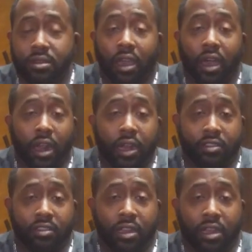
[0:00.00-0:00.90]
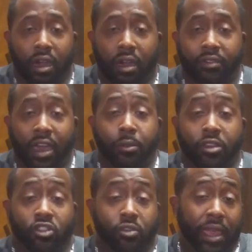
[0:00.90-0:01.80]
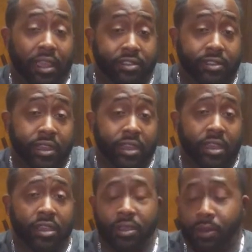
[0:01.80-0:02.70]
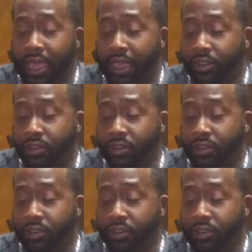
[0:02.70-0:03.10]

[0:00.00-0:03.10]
cognizant of how much space you have.